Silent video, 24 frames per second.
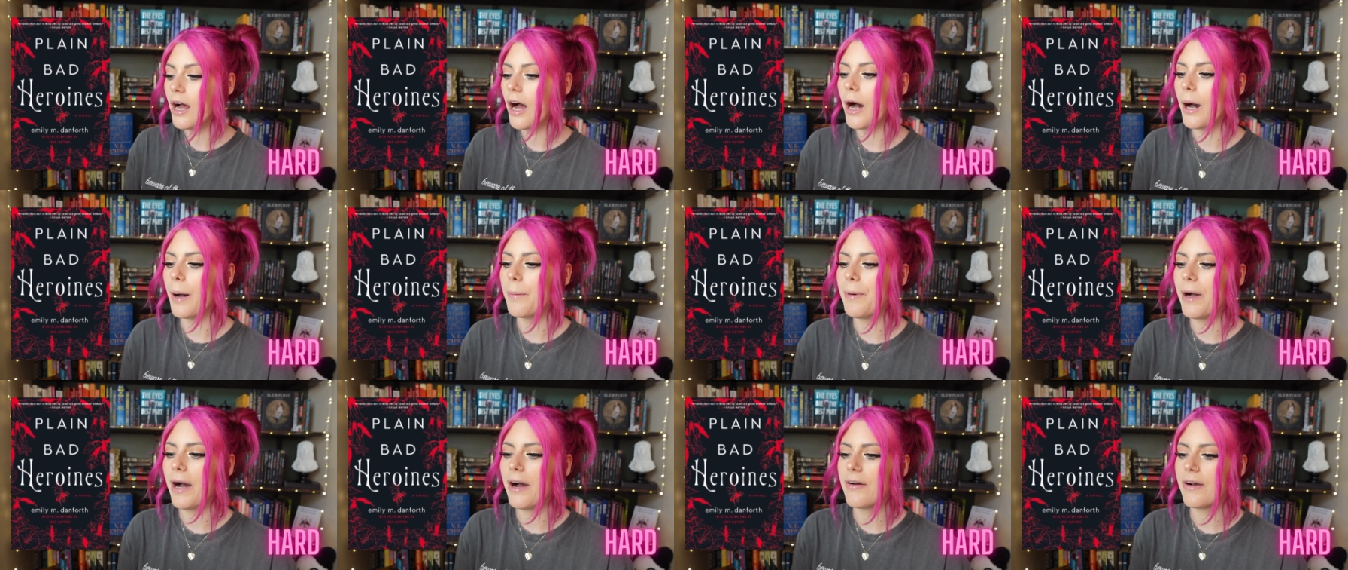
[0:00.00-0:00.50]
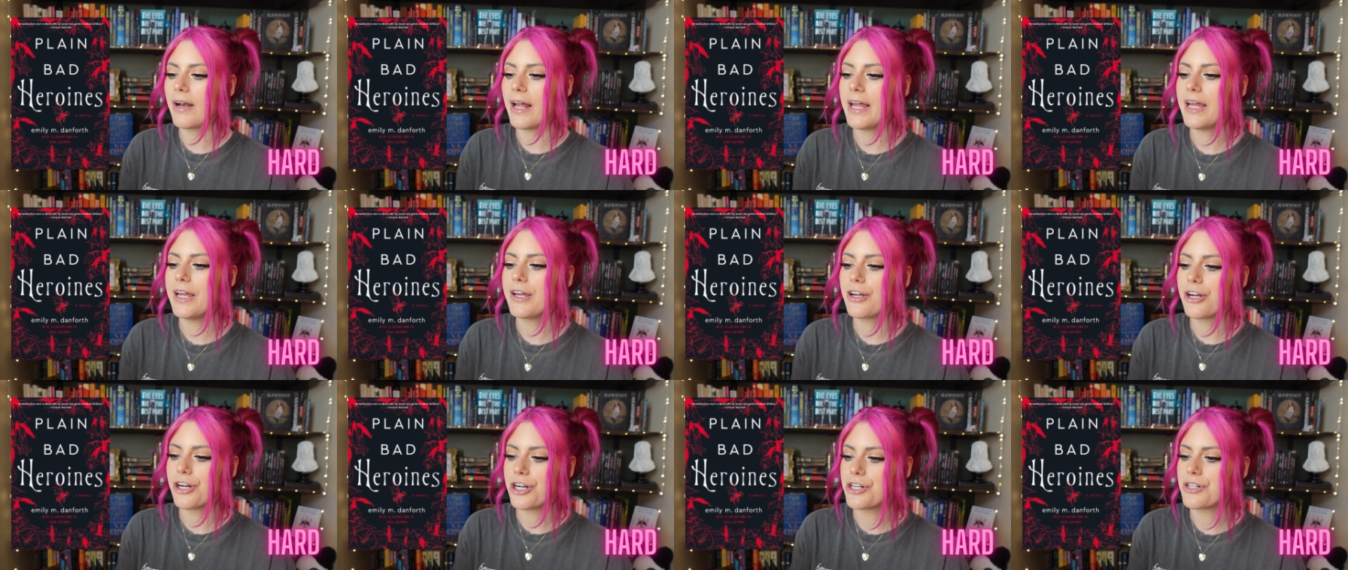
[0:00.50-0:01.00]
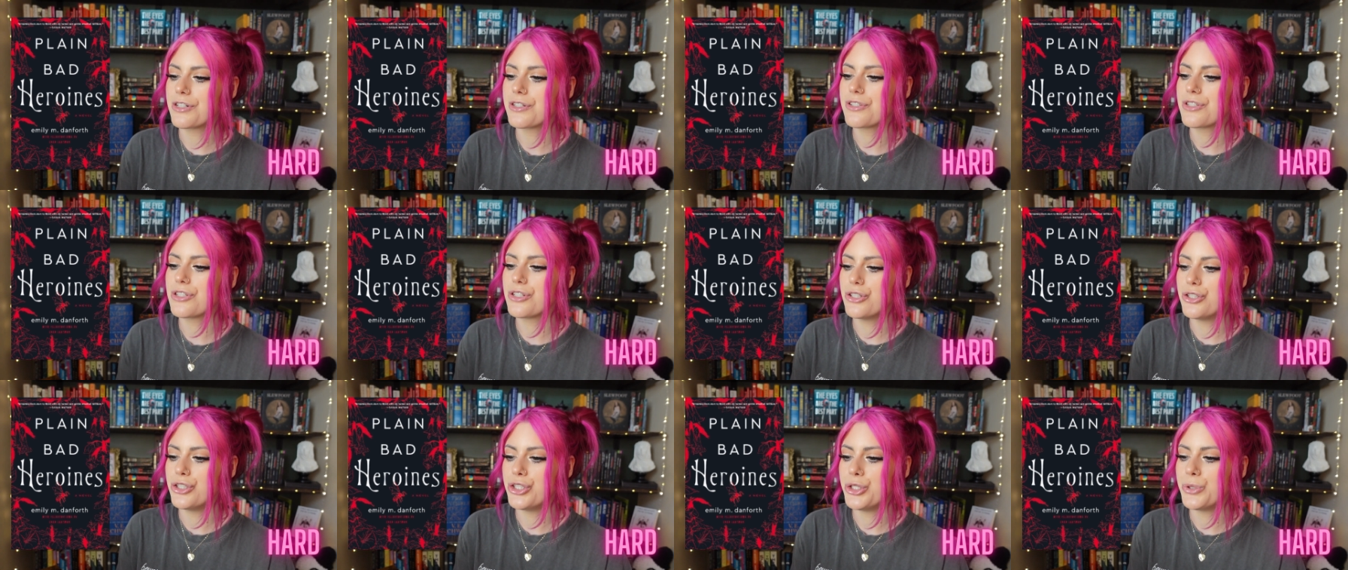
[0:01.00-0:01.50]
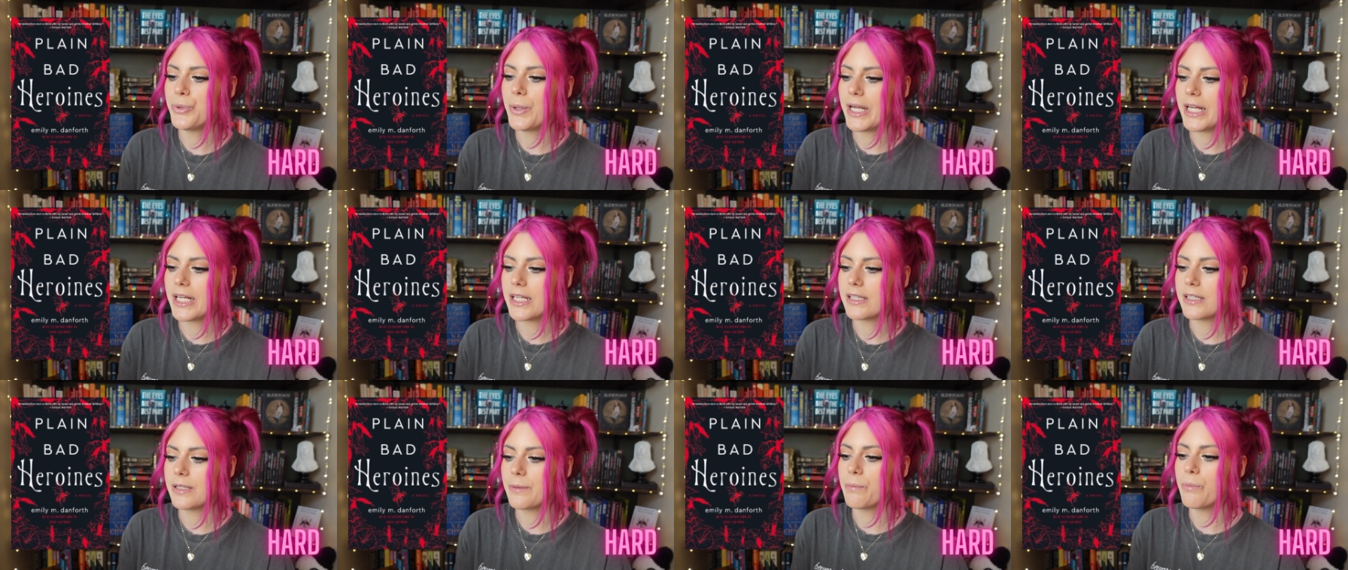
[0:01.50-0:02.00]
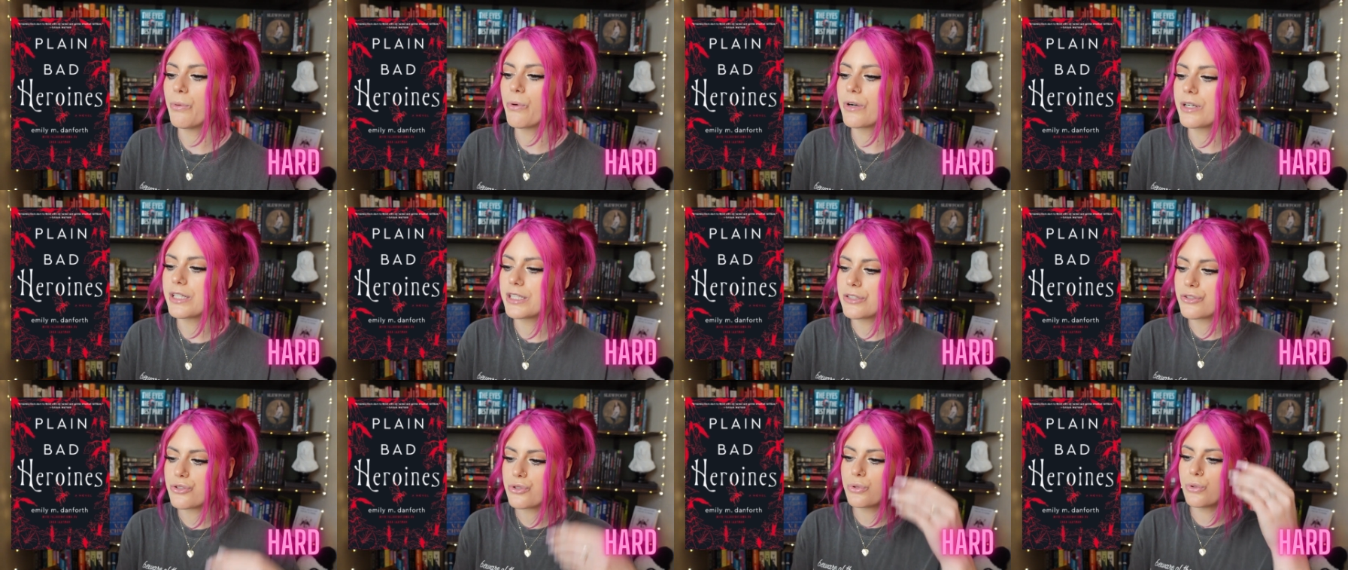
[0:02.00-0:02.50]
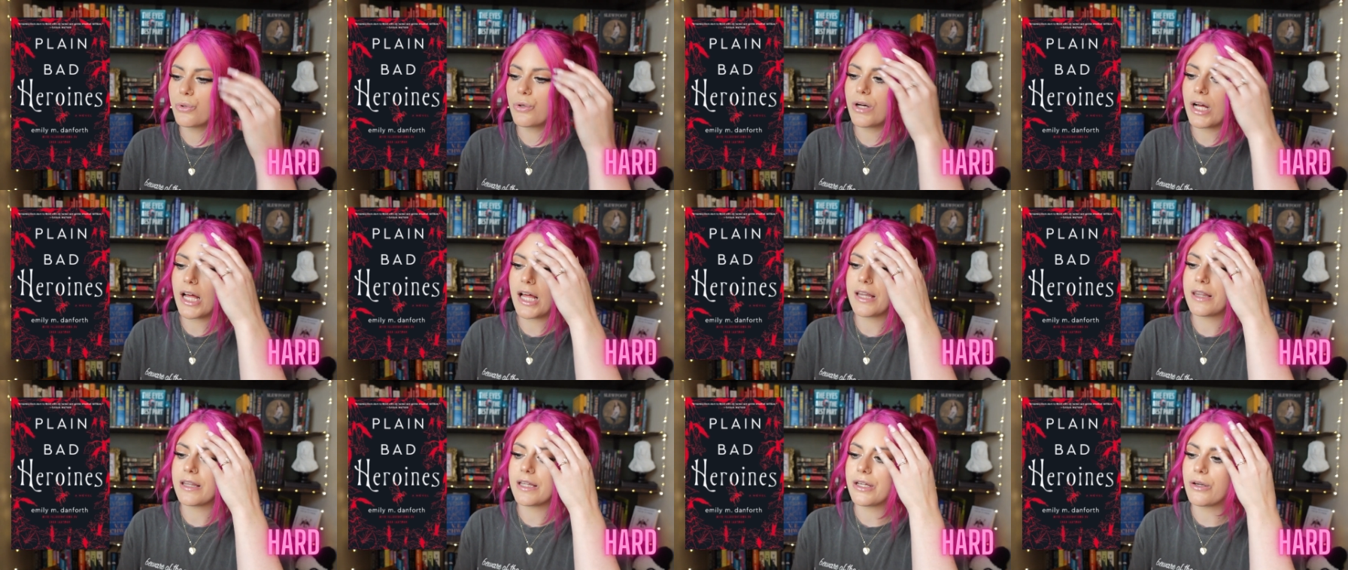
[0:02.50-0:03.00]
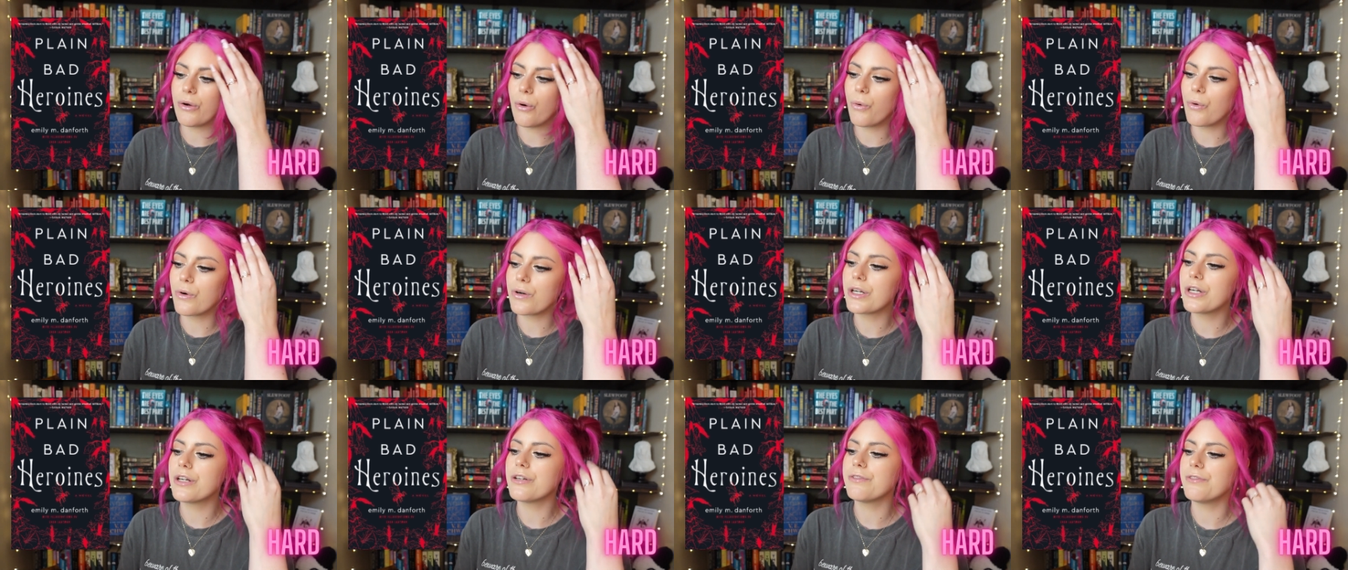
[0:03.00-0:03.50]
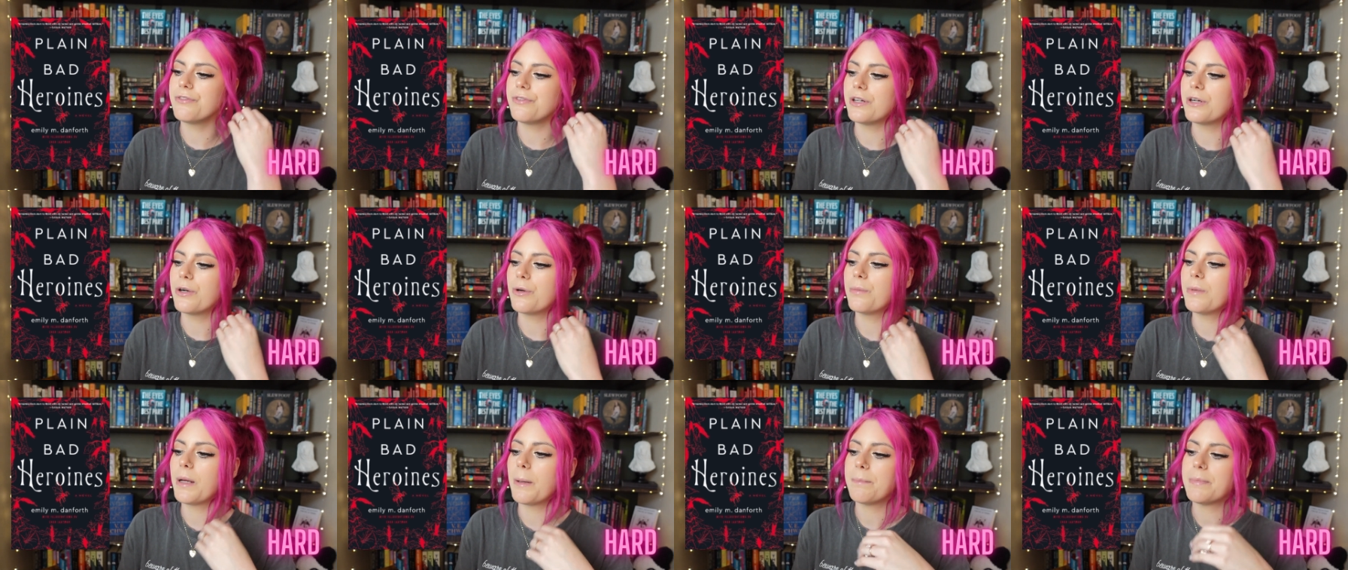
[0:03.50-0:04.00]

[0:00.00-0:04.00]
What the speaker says: about a cursed New England boarding school and the horror film